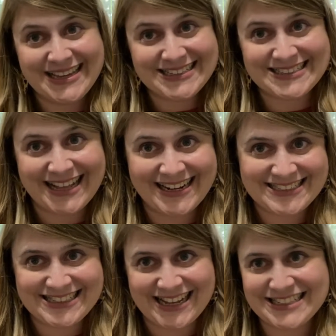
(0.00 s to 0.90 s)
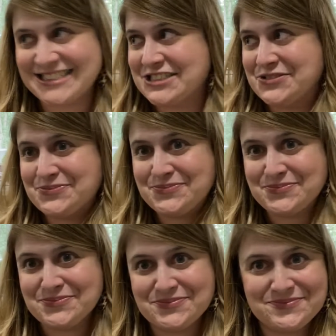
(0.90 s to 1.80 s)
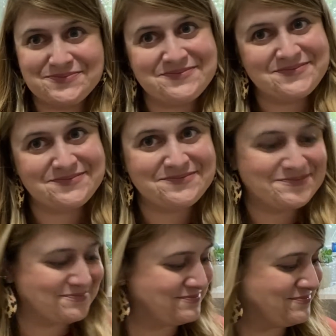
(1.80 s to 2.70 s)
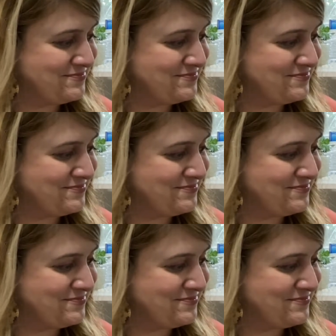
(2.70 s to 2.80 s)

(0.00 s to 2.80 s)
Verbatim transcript: it's not as nice.